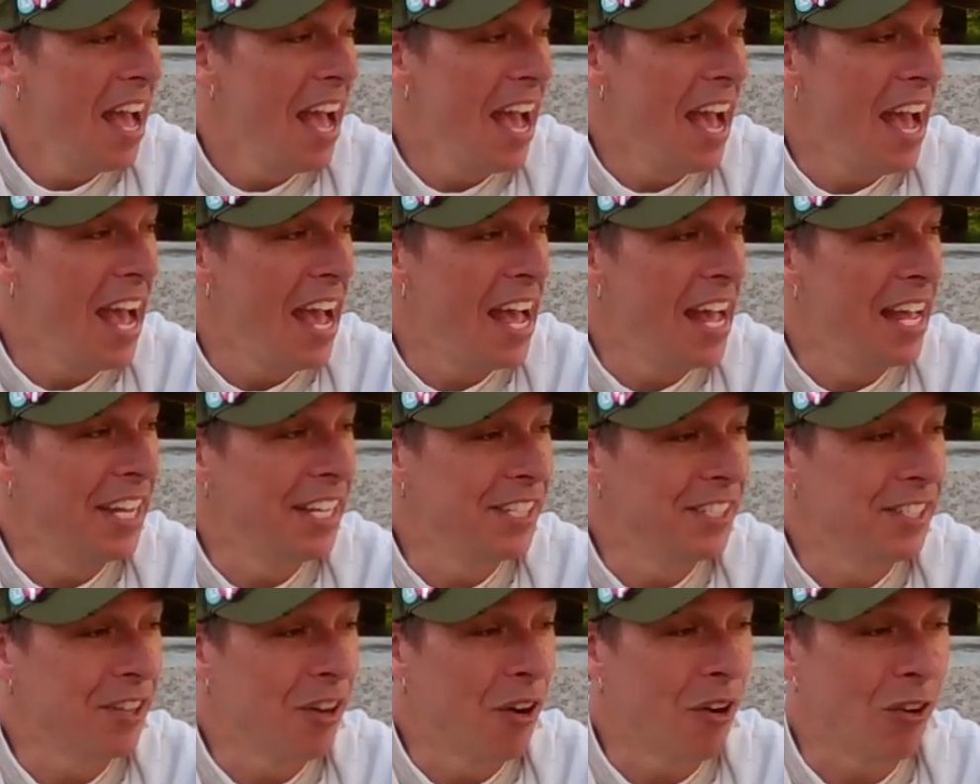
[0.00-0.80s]
And
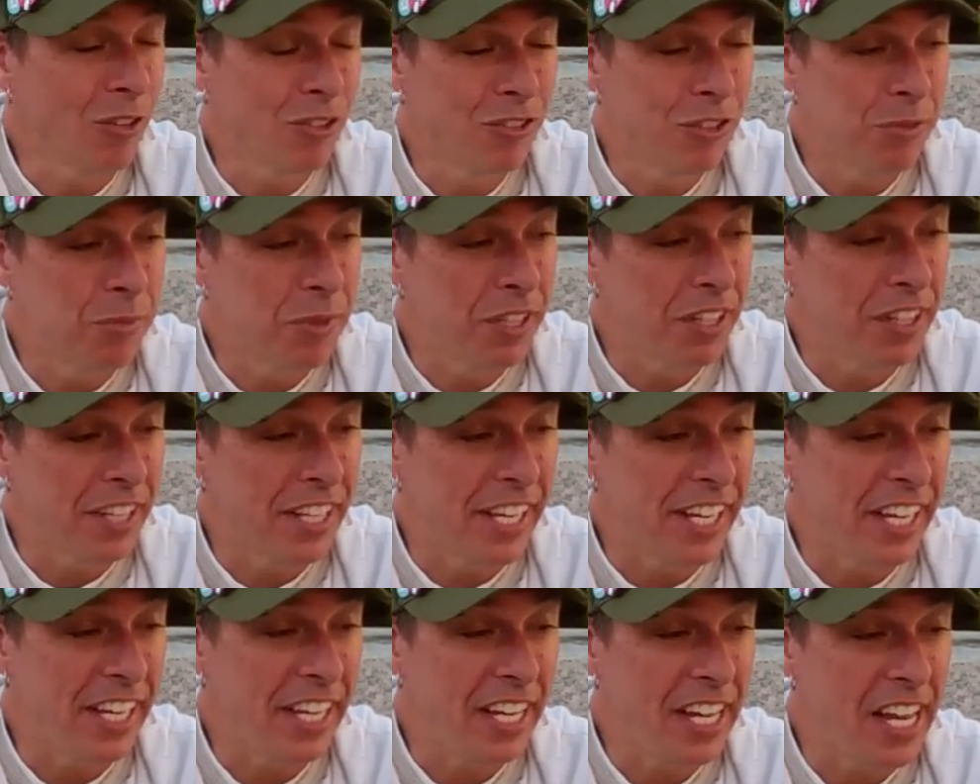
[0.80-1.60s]

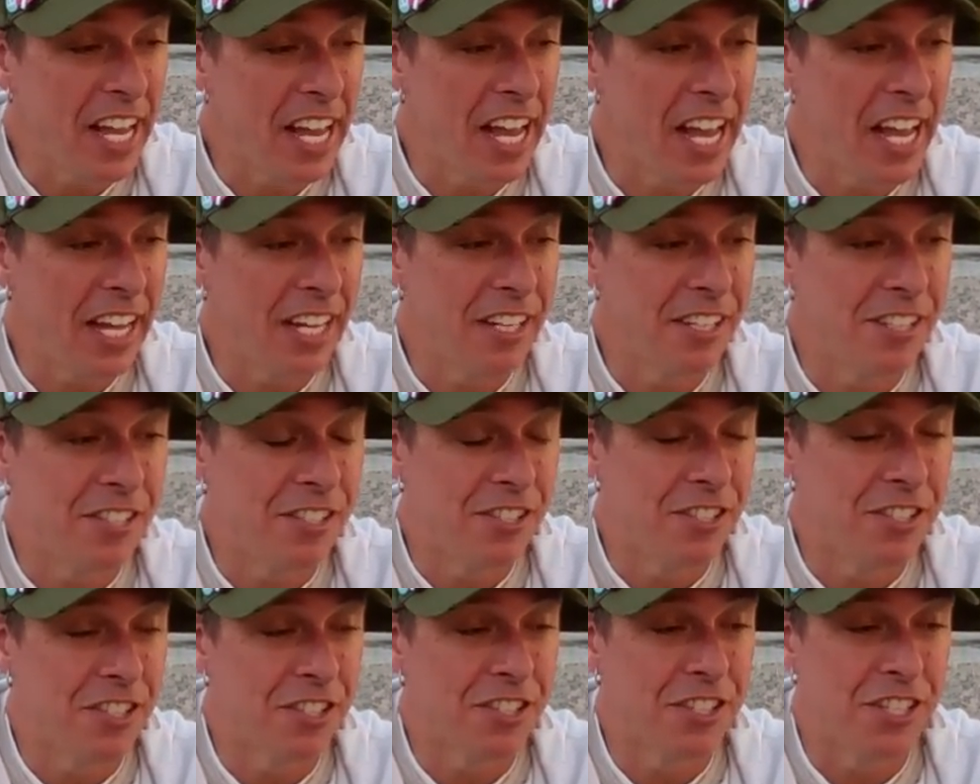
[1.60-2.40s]
ultimately,
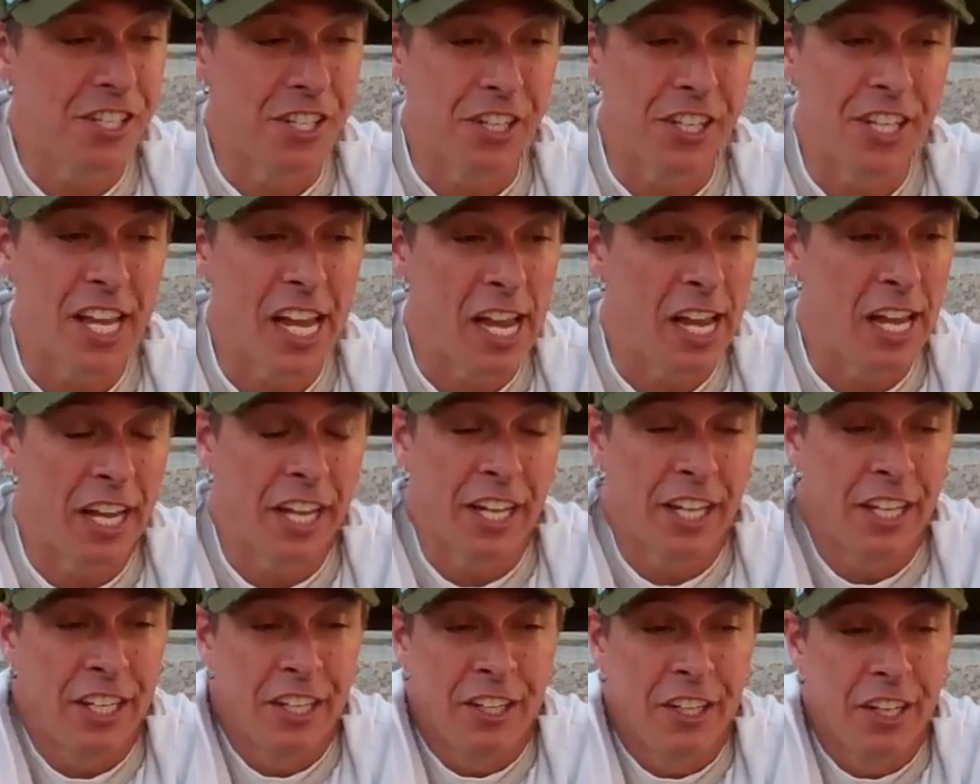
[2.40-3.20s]
you
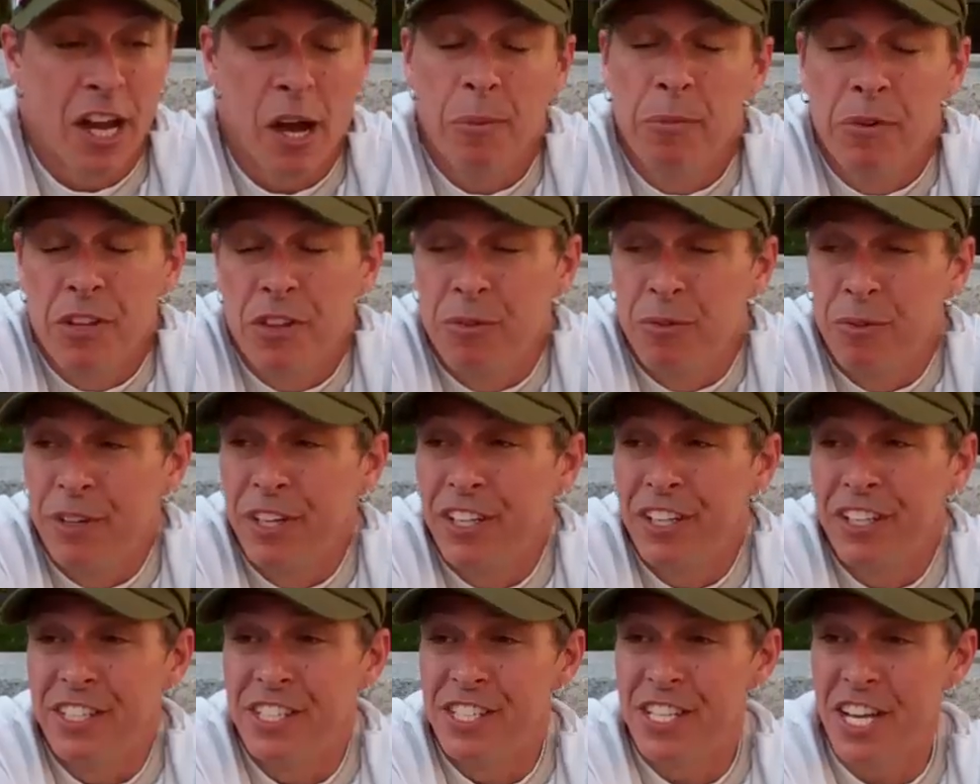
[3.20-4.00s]
come to the
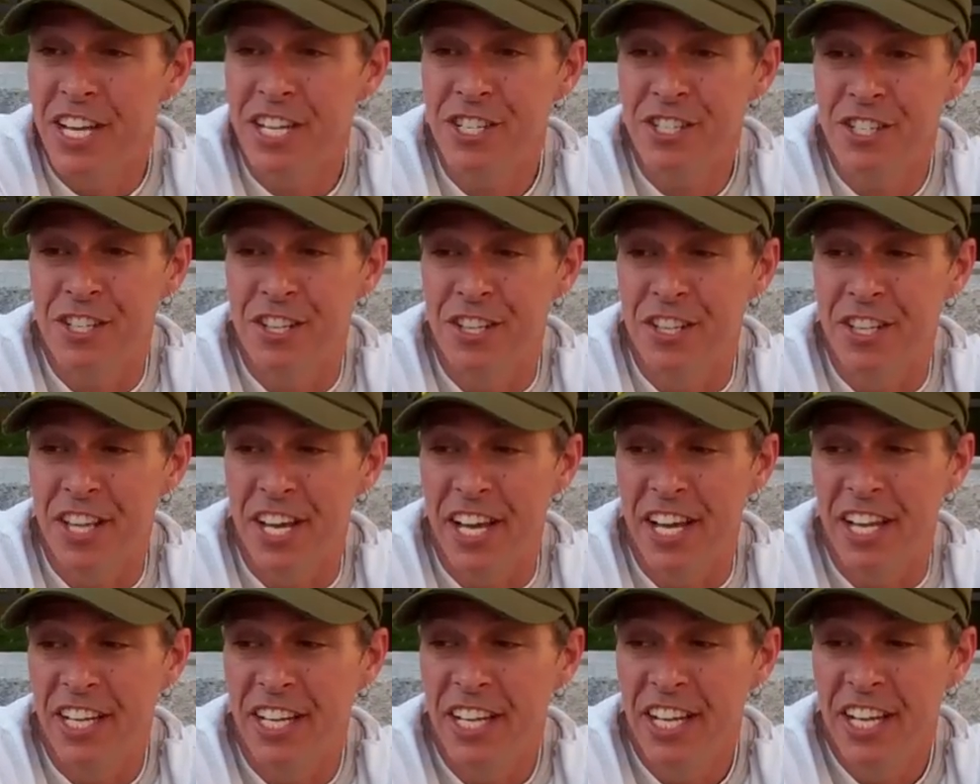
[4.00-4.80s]
realization
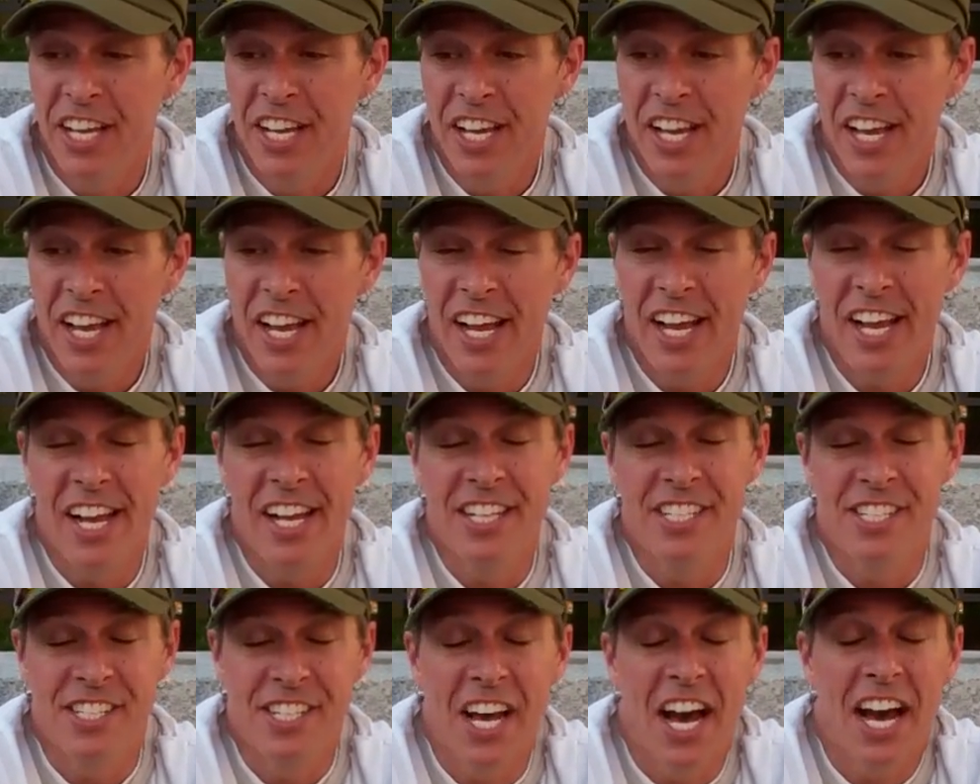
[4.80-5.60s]
that
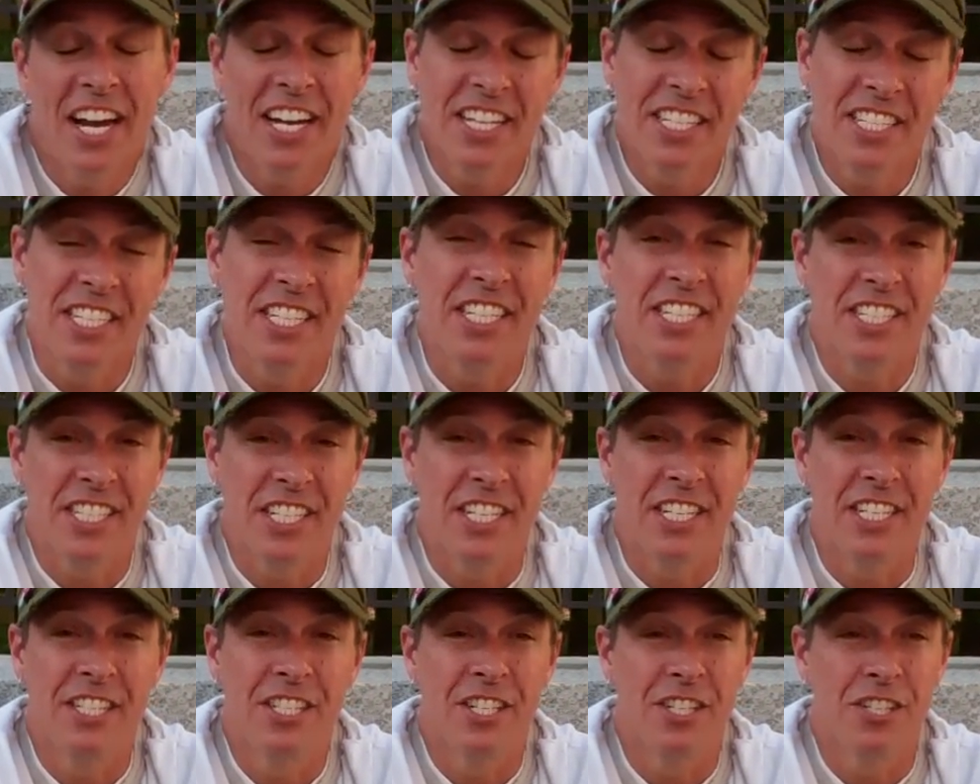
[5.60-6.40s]
it's not as
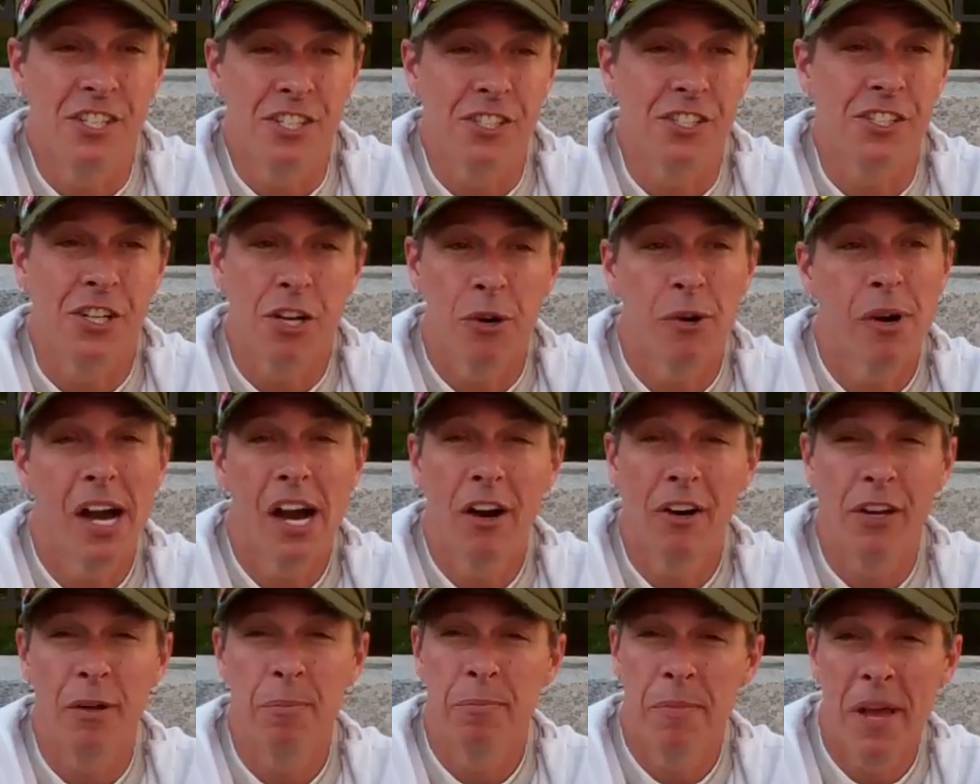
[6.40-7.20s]
easy to just go
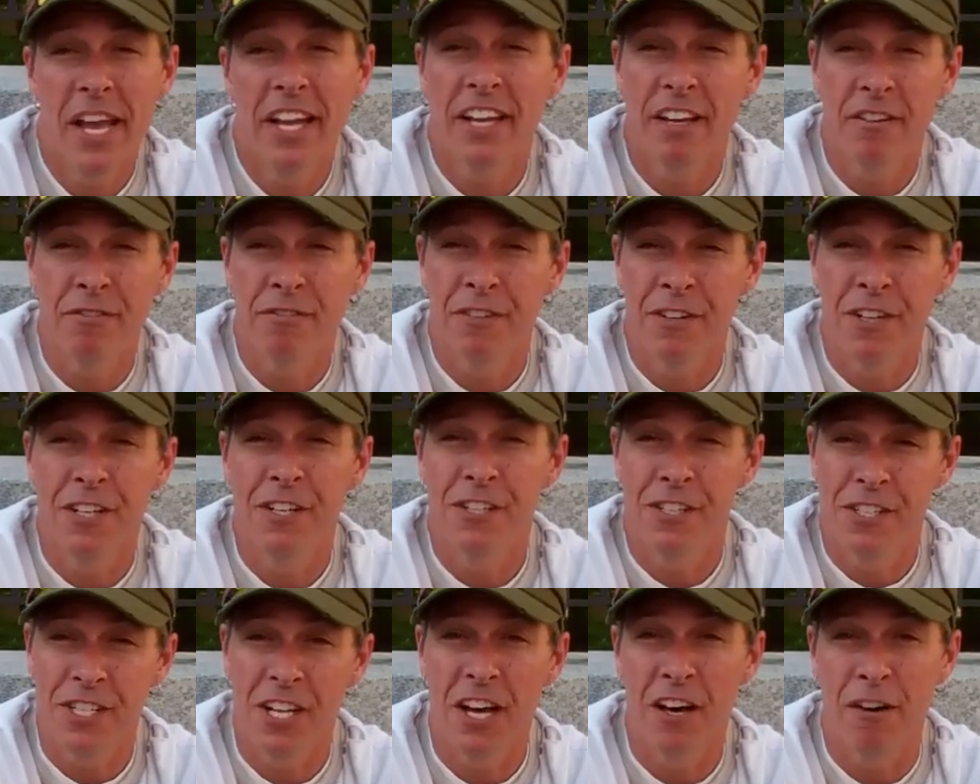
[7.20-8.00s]
out and make it for
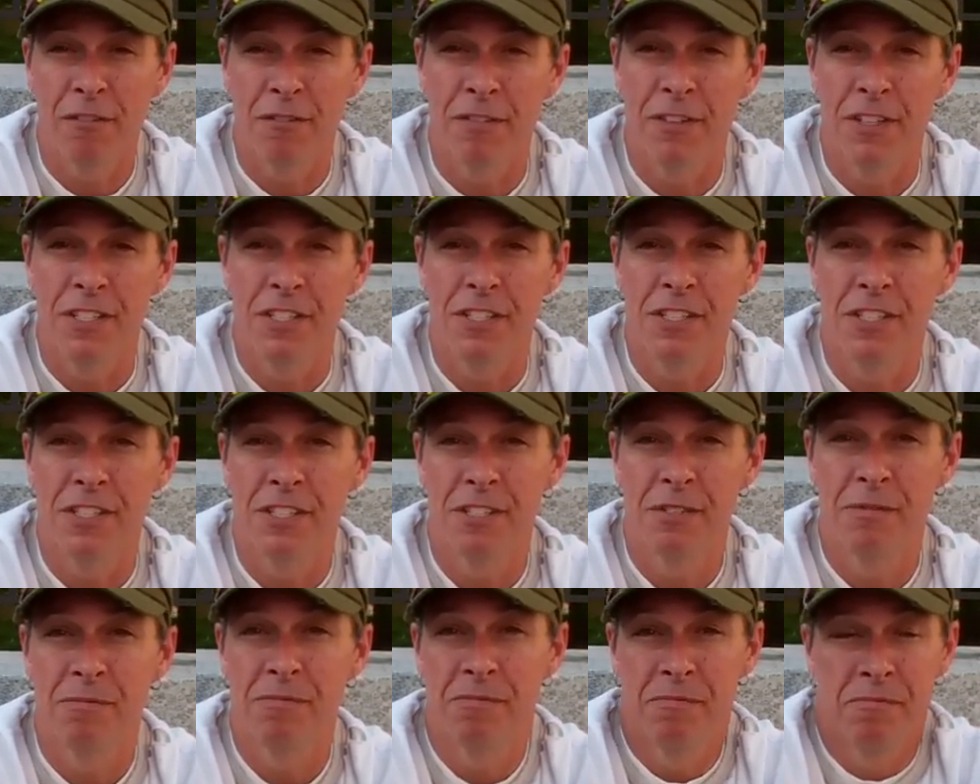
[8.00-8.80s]
yourself
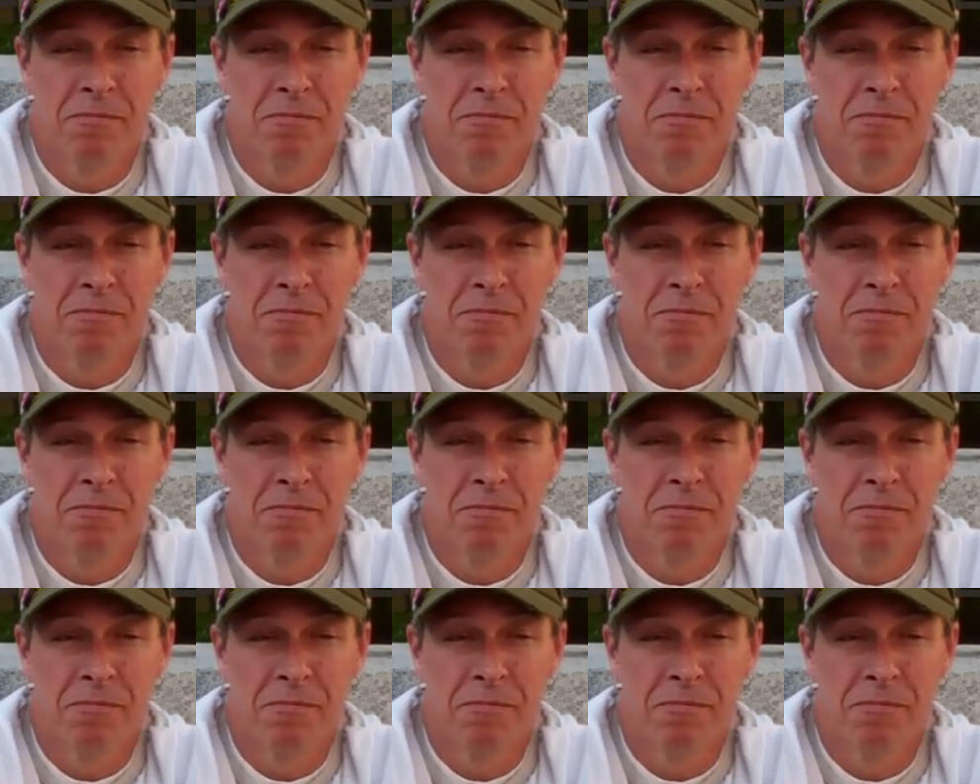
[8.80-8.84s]
as